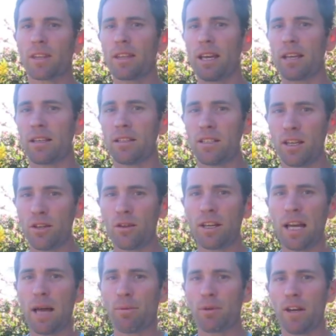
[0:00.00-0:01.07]
They continue
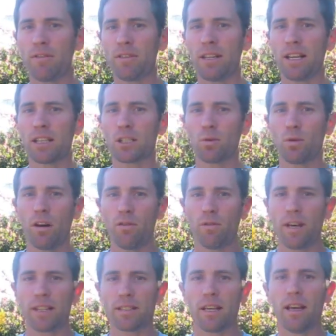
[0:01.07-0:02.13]
to happen over the next 12
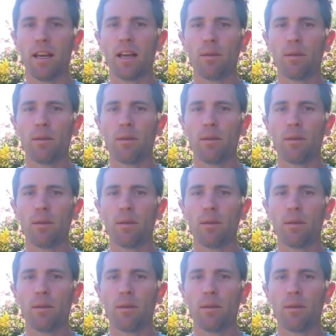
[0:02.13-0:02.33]
weeks,